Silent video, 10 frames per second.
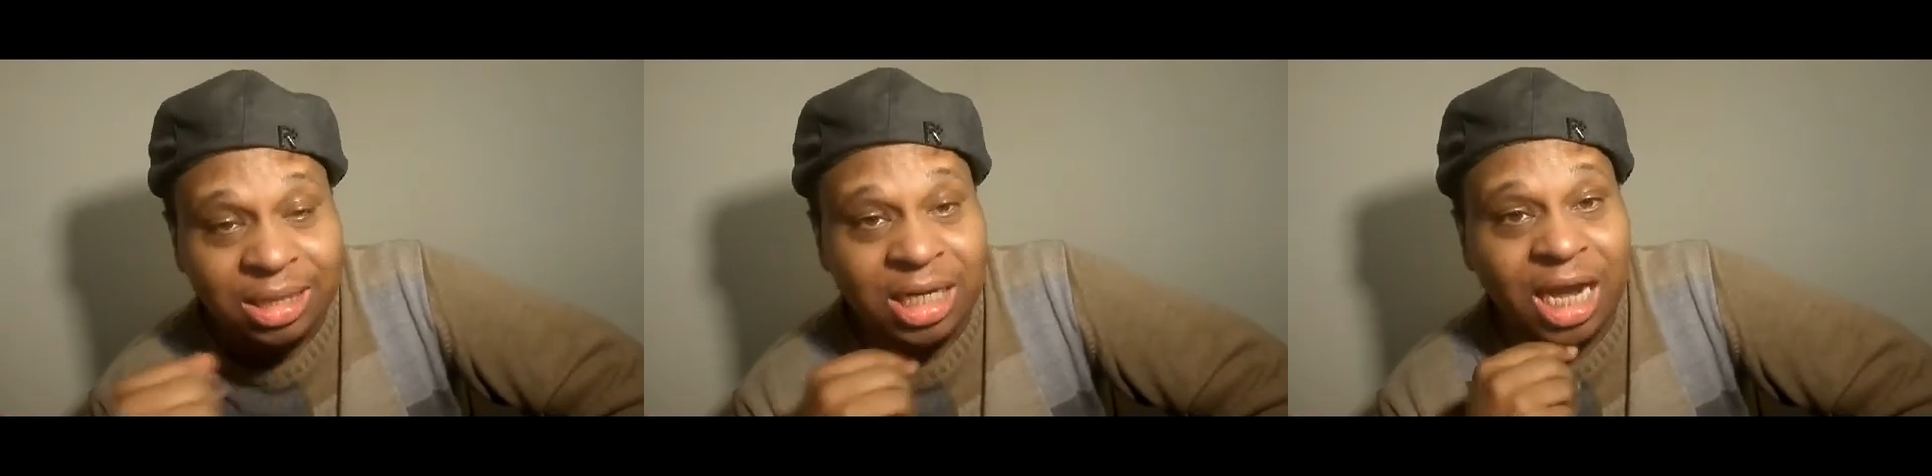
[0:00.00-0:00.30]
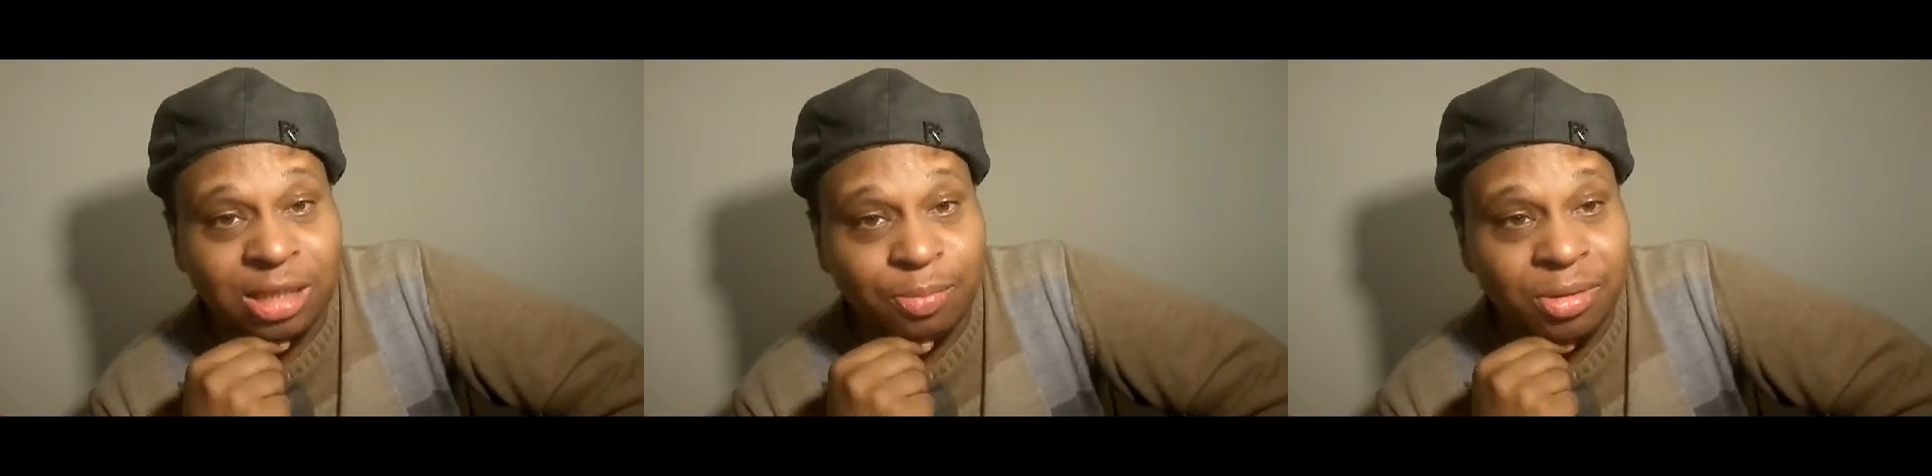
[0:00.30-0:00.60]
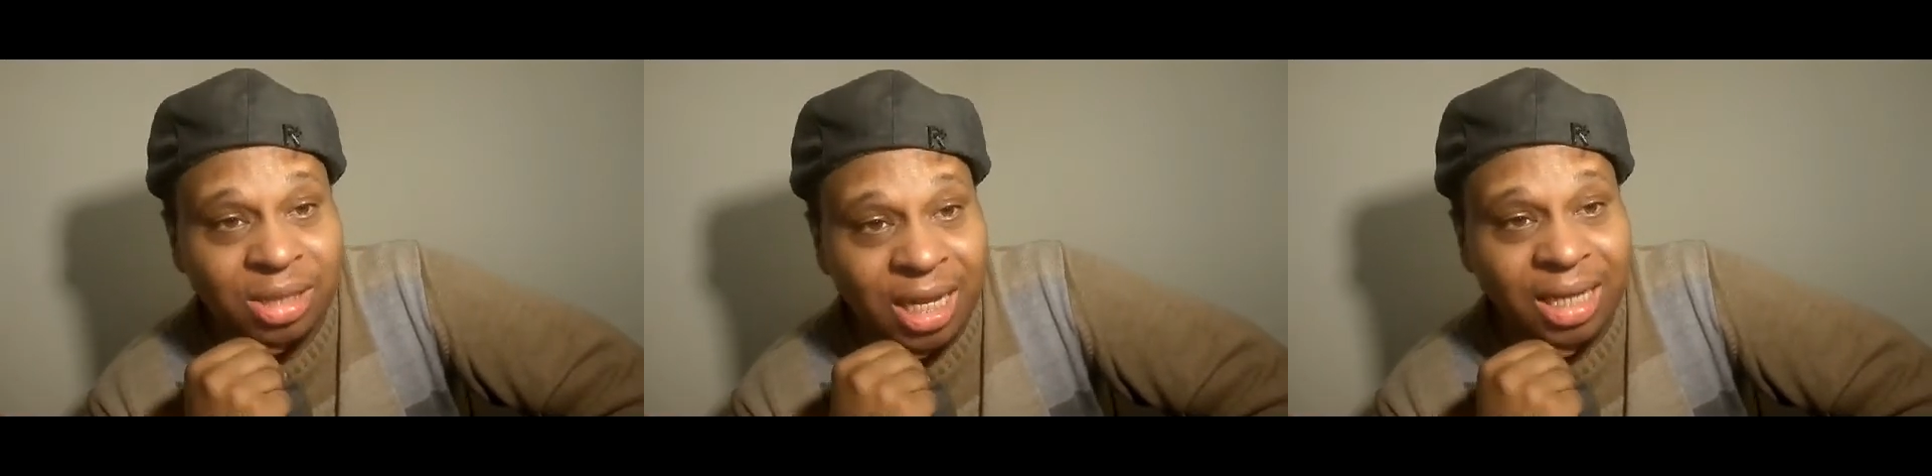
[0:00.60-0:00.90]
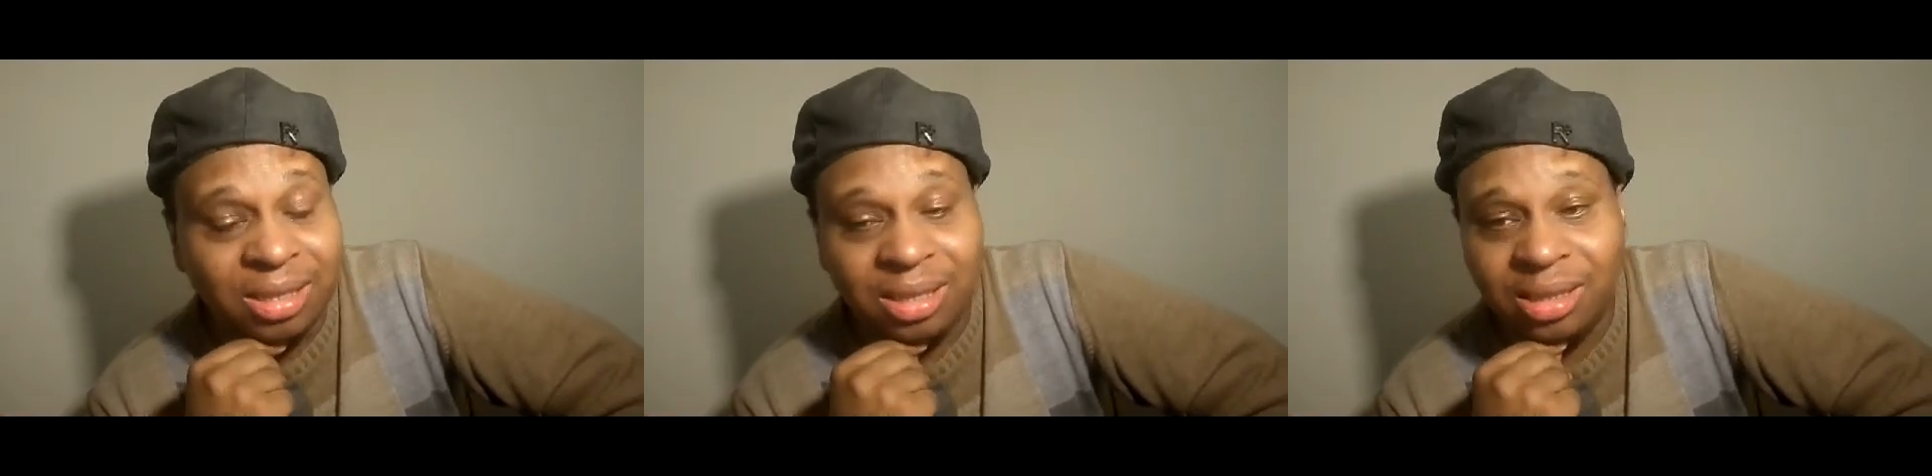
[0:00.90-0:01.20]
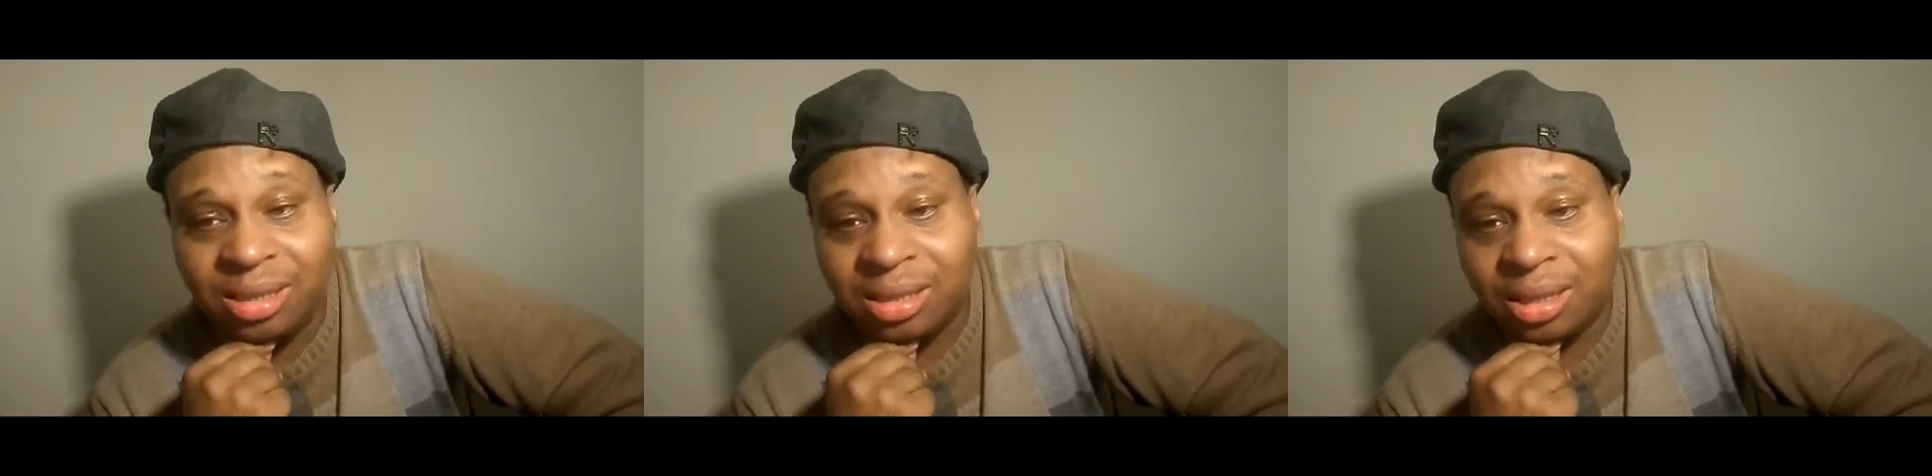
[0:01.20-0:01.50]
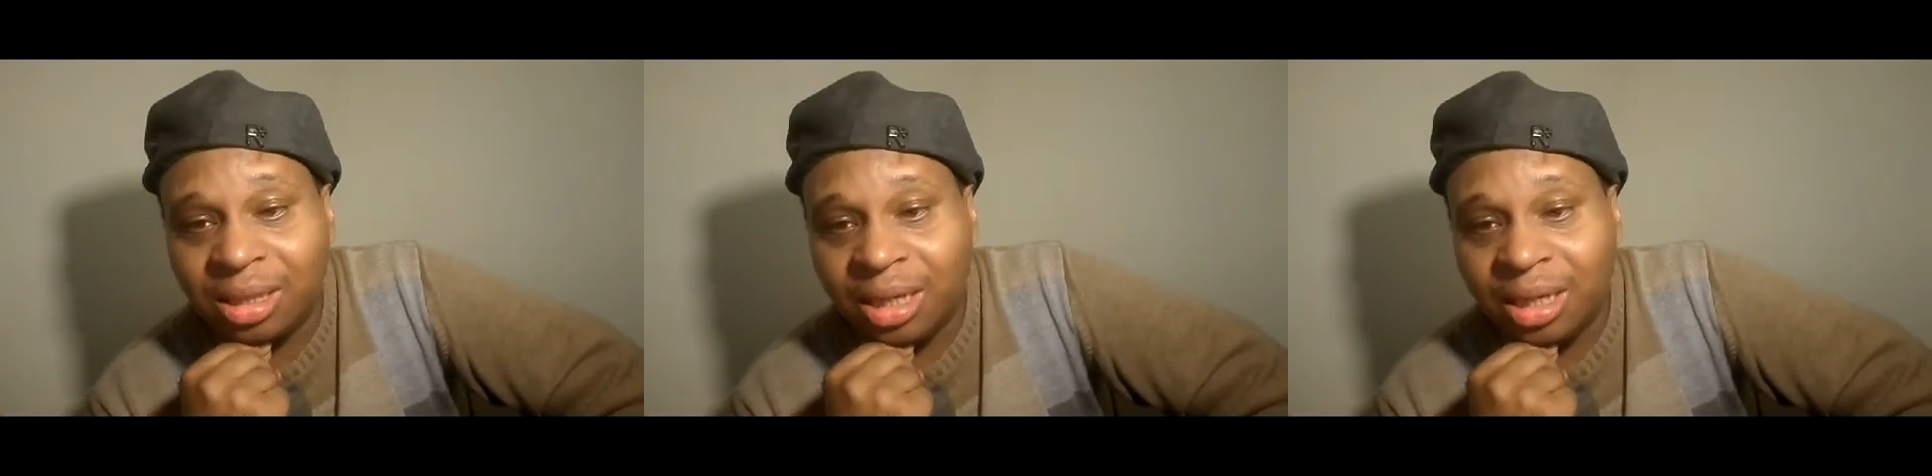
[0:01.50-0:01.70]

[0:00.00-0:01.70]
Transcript: Jasper, Texas,